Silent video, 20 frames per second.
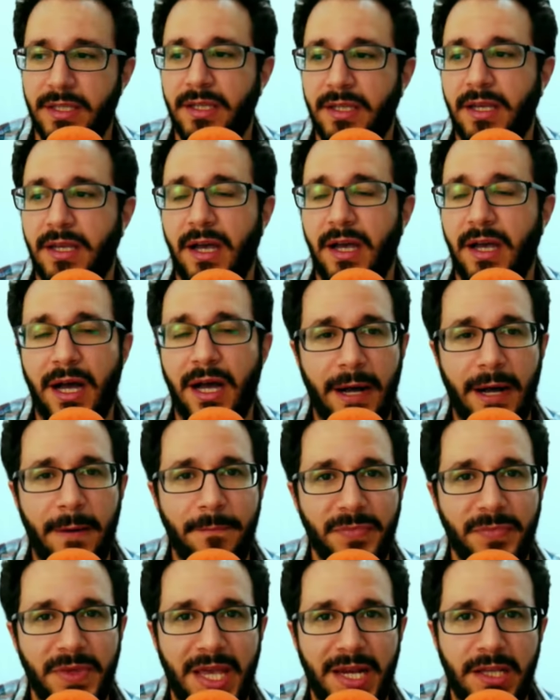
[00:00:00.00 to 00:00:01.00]

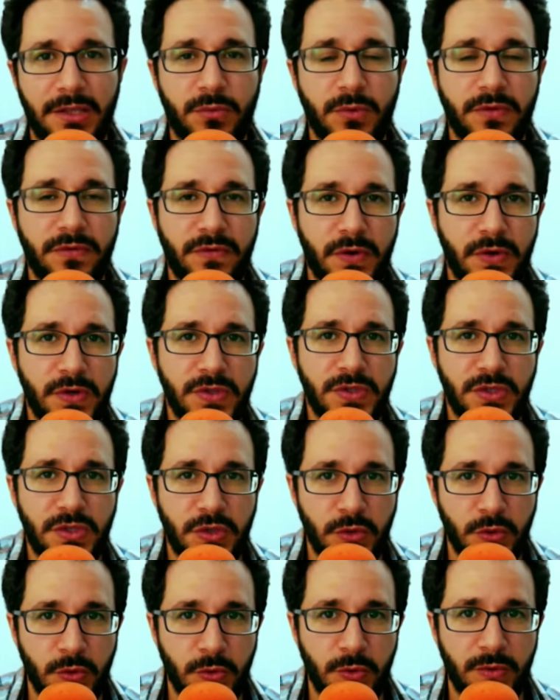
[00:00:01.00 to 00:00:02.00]
Um, and it refers
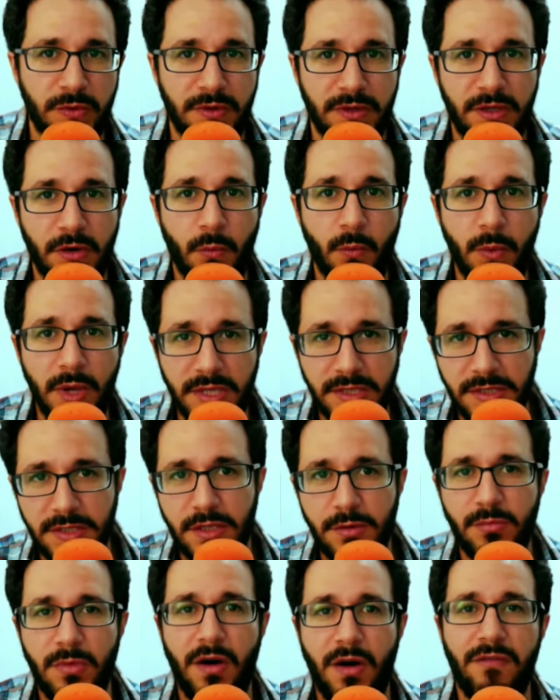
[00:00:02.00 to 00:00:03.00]
to the
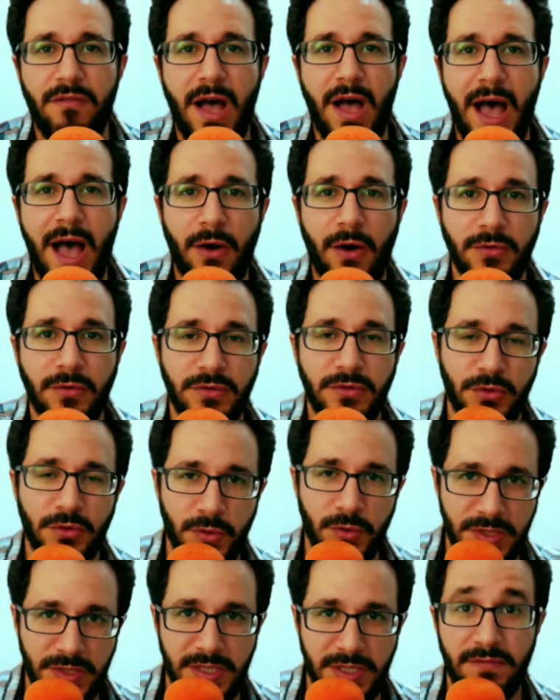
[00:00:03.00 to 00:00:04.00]
wisdom of how to
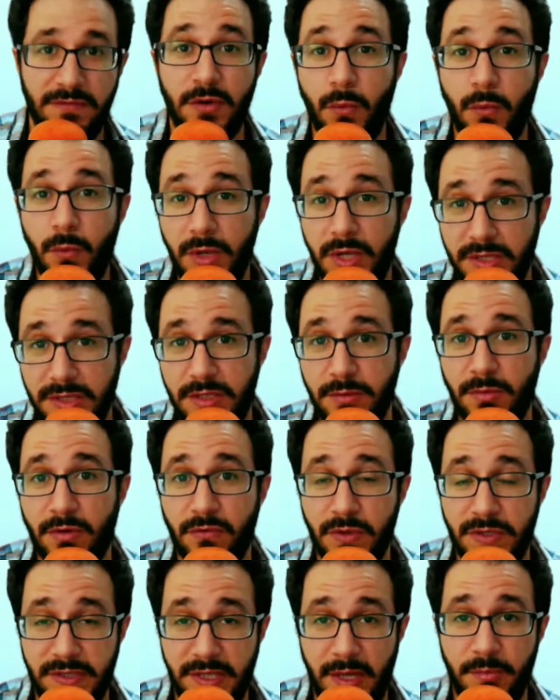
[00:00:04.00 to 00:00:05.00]
receive, the wisdom of
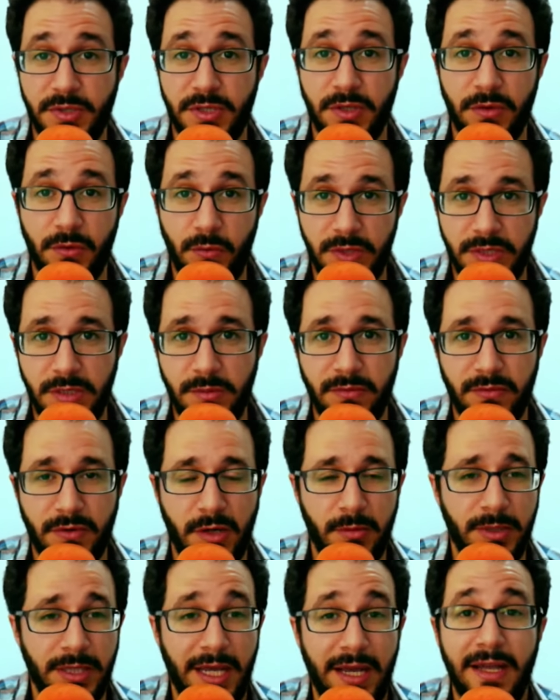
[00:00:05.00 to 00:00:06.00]
reception, the wisdom of
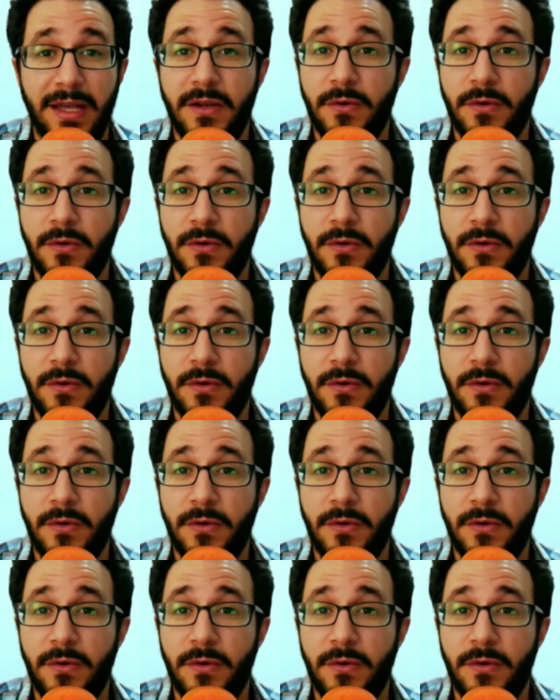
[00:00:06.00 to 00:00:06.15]
Kabbalah.